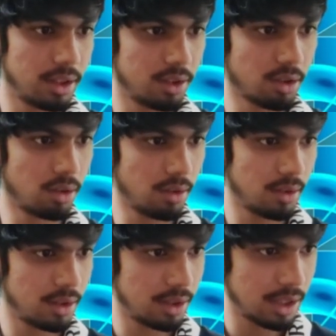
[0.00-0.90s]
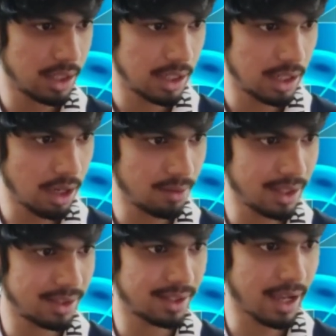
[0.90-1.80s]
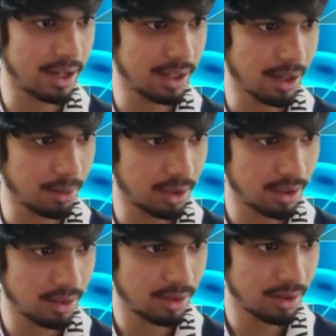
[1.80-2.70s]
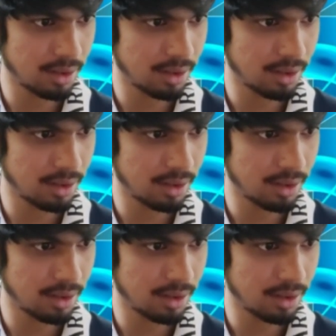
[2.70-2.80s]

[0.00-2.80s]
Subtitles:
So now let's carry out